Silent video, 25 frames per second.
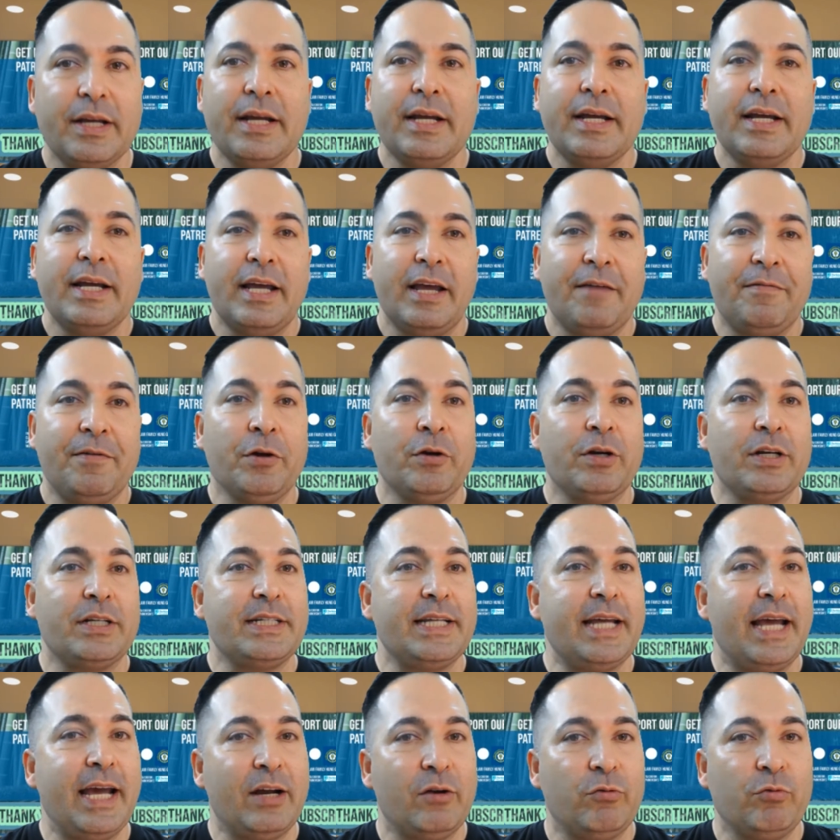If you're a
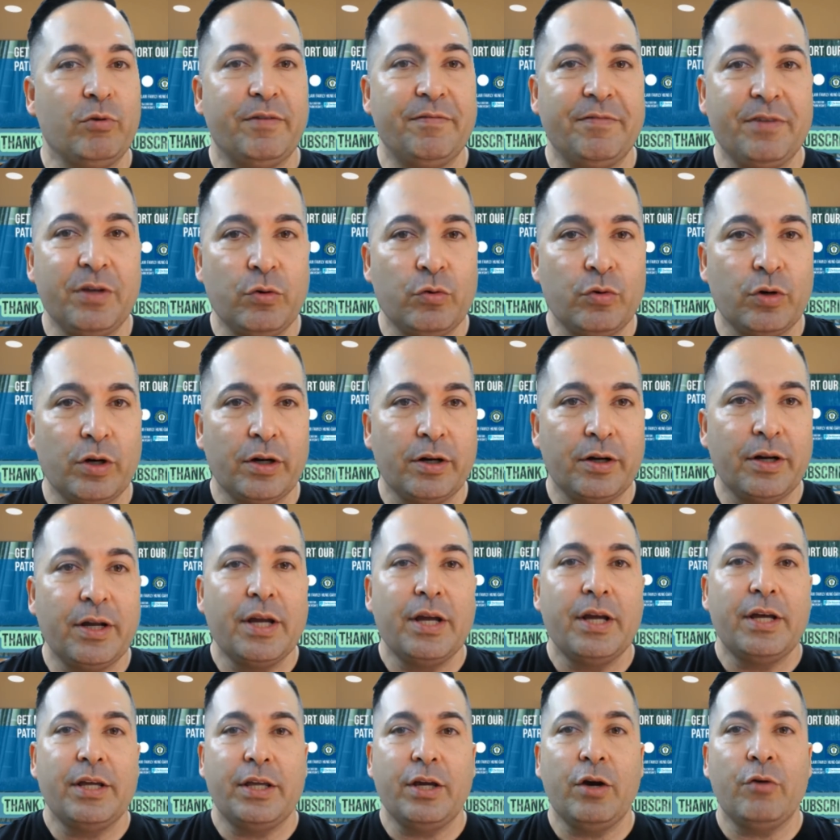tech reviewer,
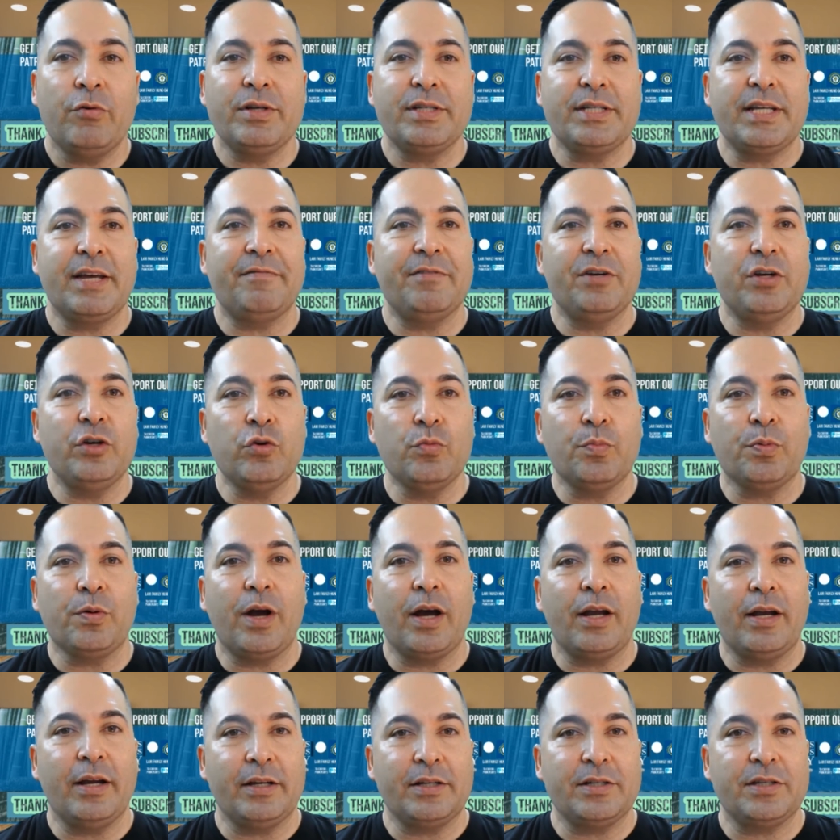you always have new
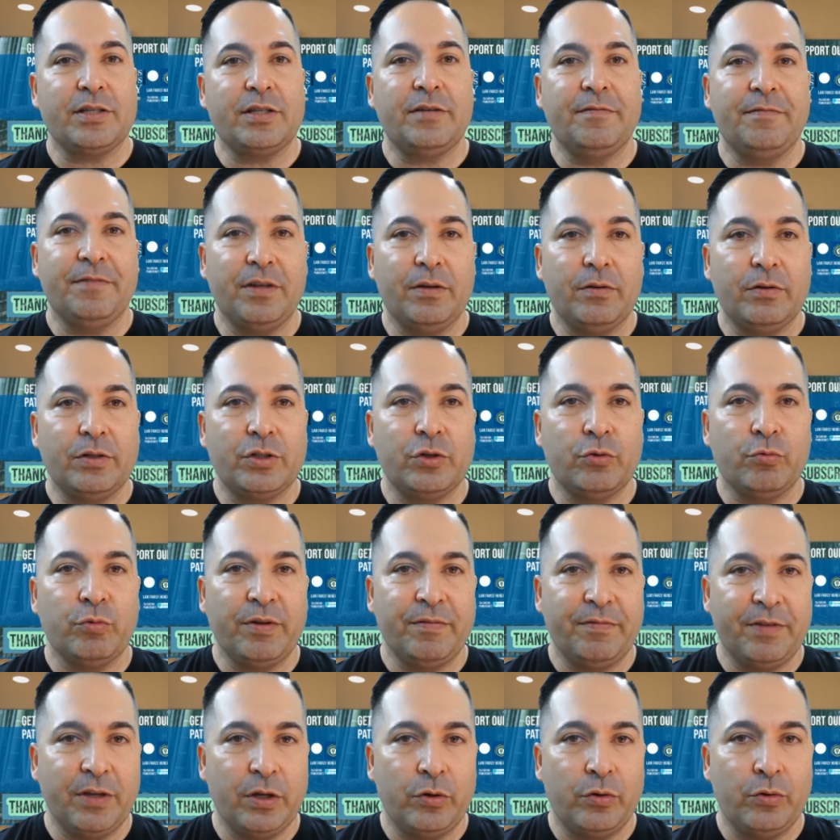products to
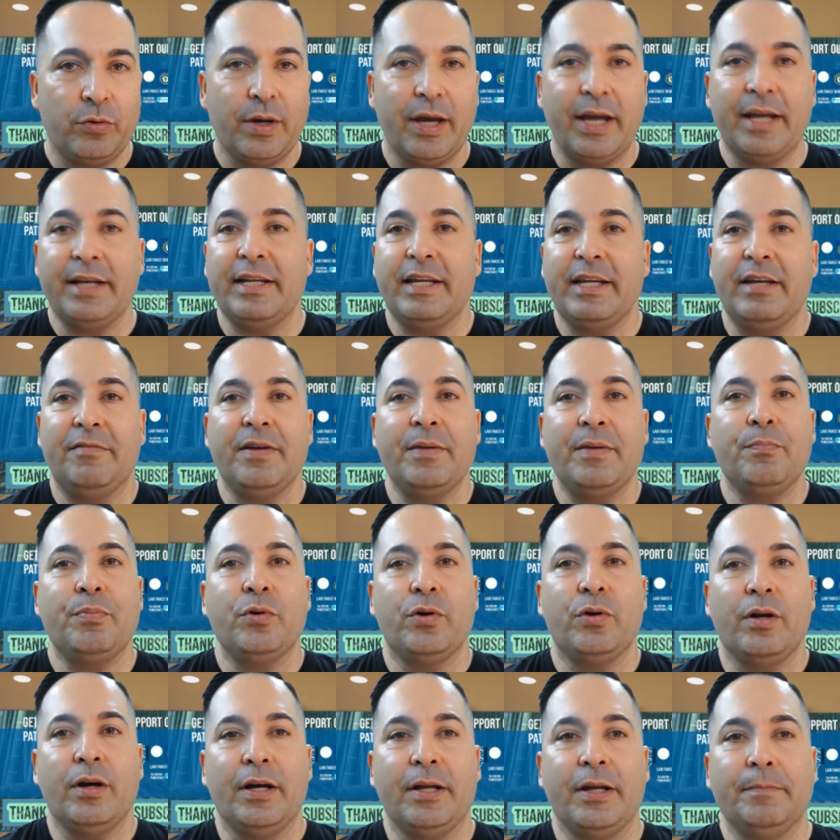review and give
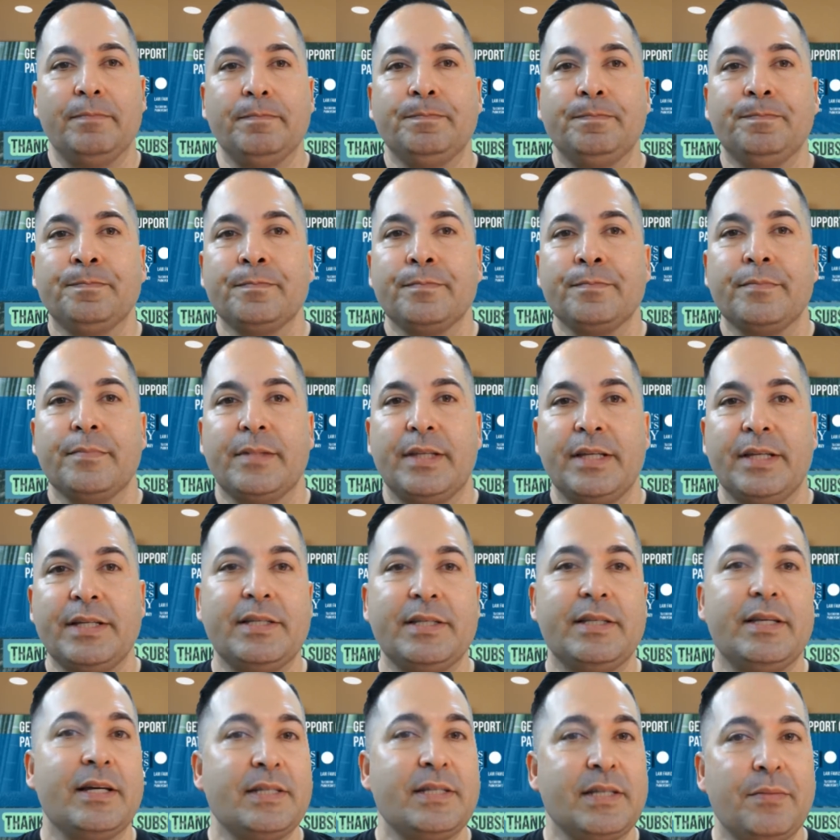input on. This
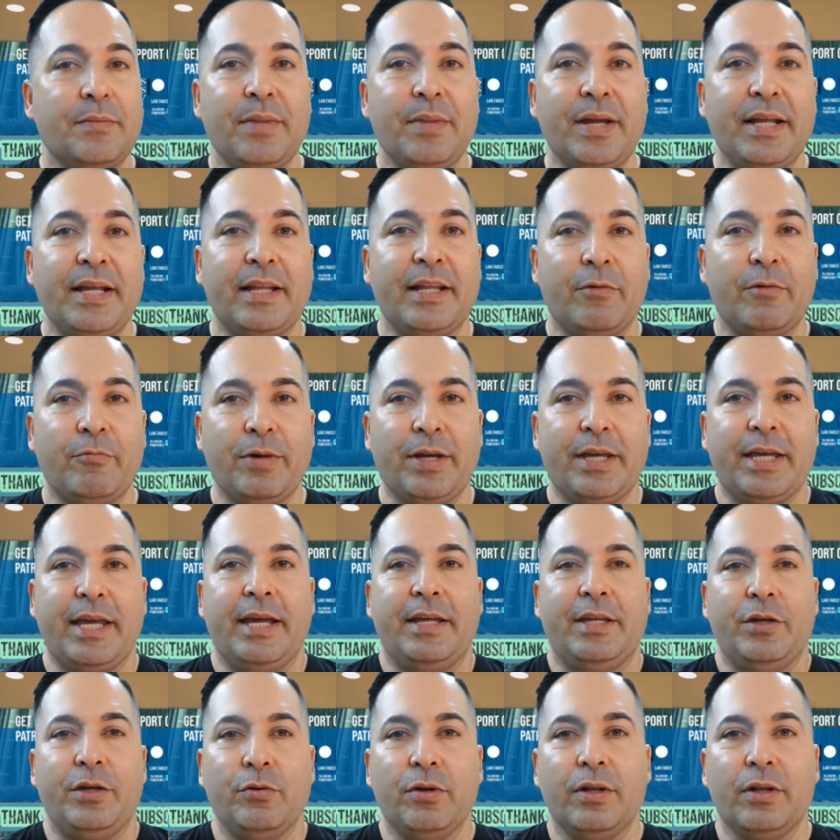doesn't mean that we
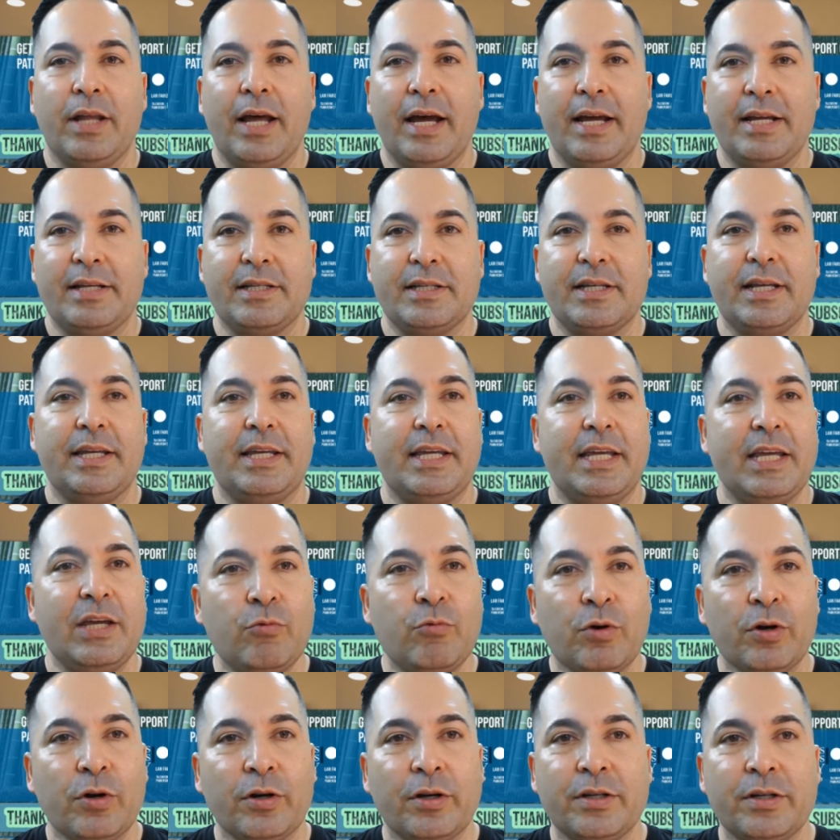can't utilize
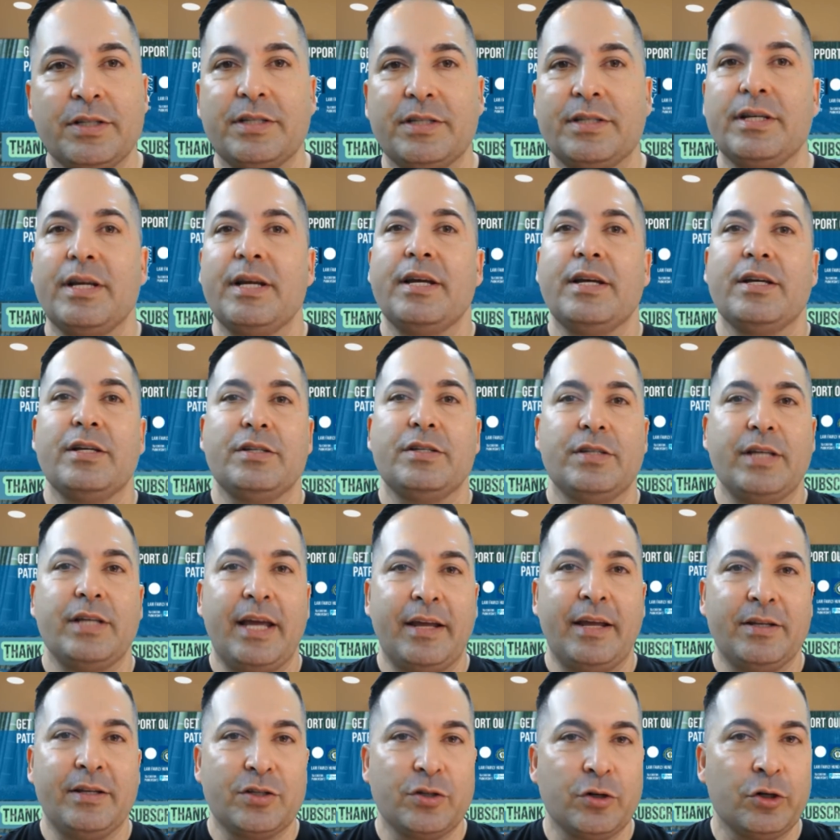keywords
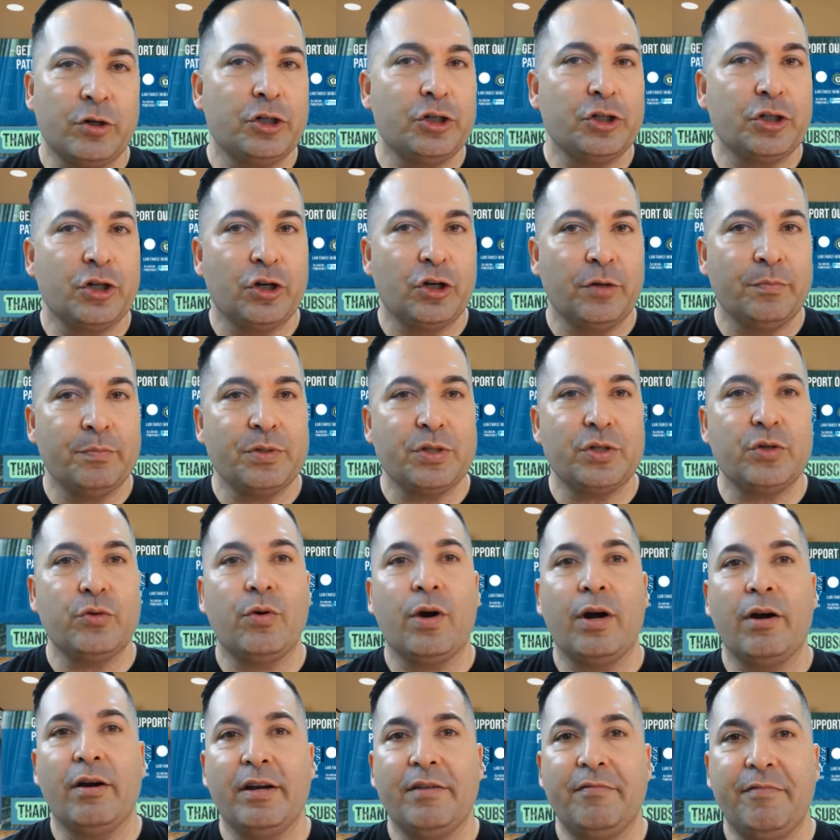and search terms to
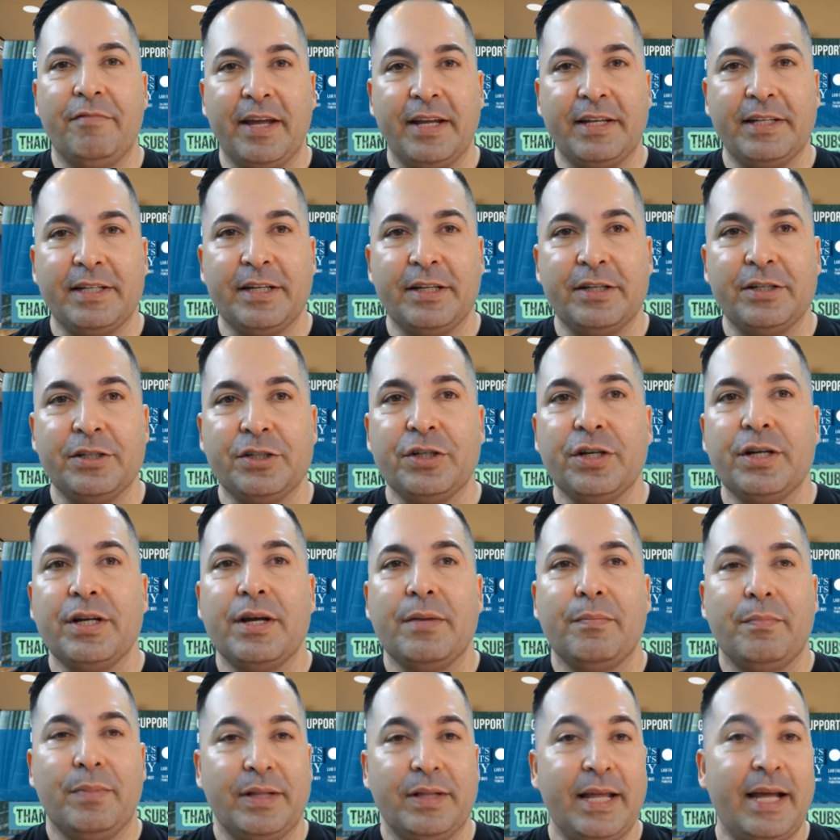our advantage,
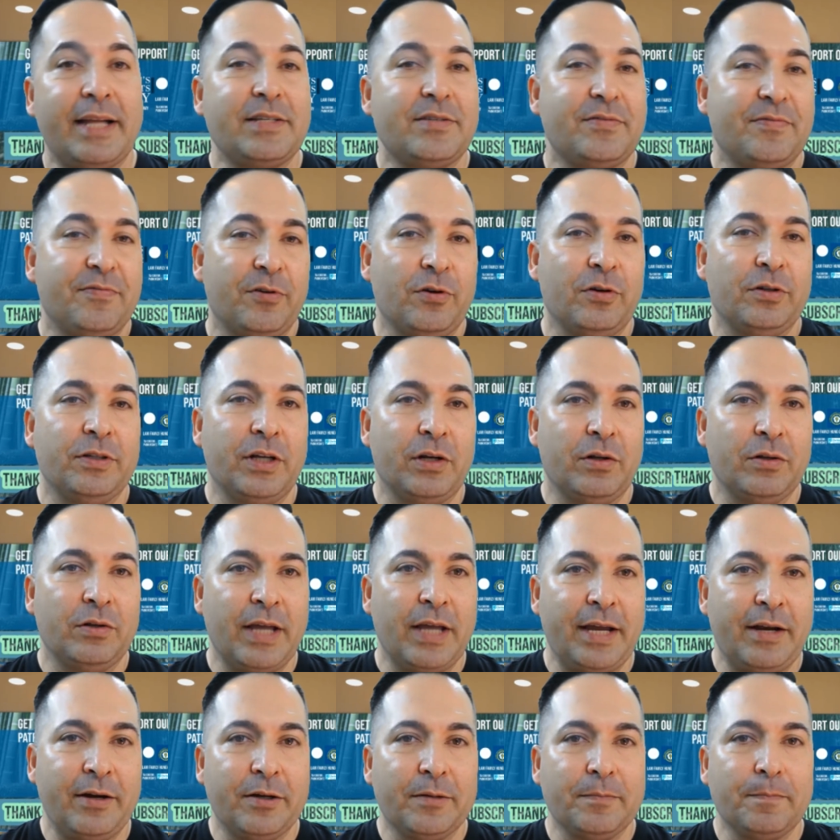but that's for a little
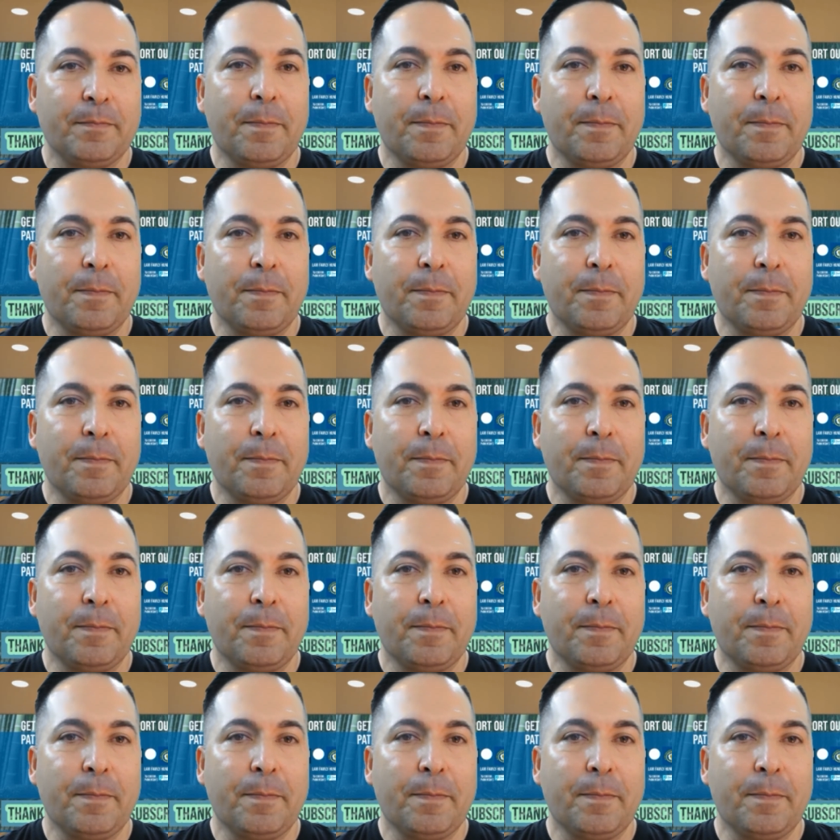later.